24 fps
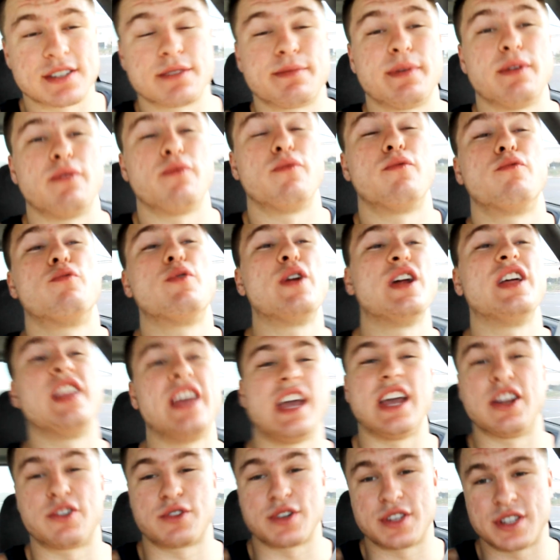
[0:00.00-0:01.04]
it'd be
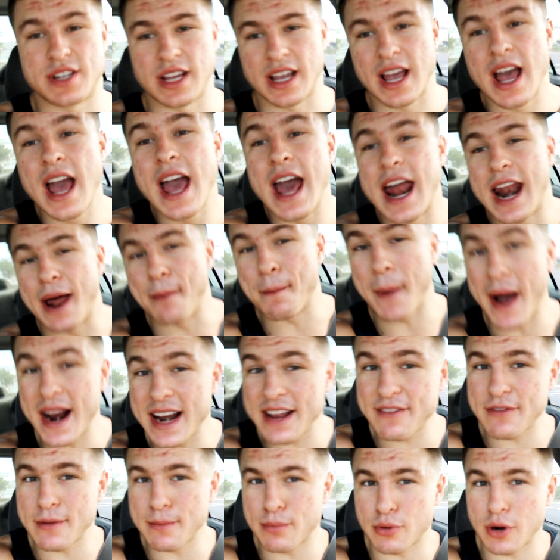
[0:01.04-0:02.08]
really interesting. And I might
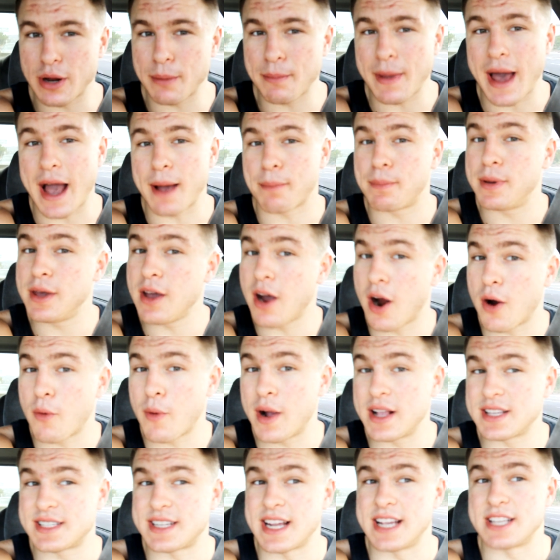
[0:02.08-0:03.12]
even bring back PR
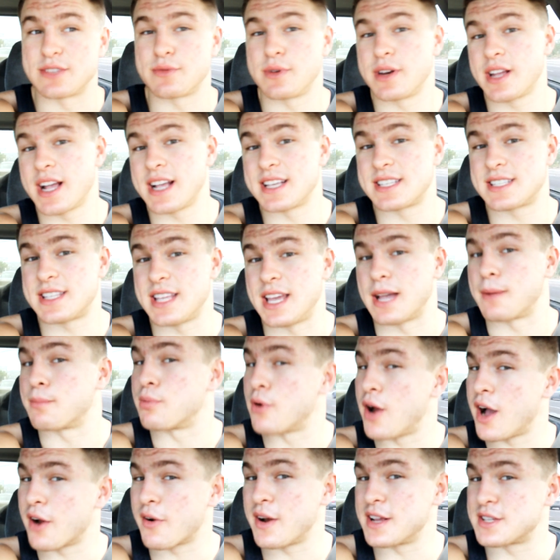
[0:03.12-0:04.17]
Wednesdays. What do you guys think?
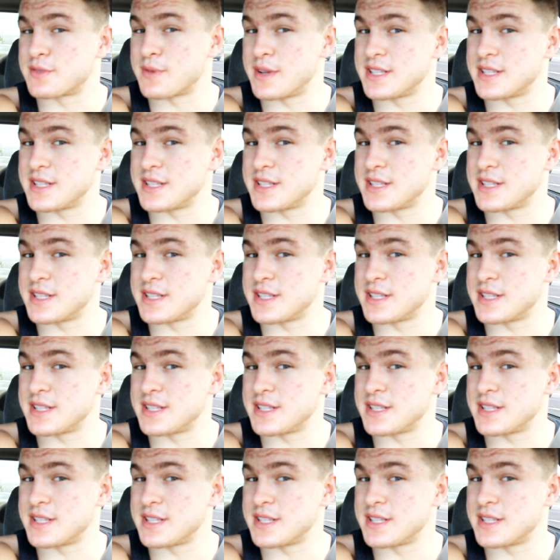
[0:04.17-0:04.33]
Progress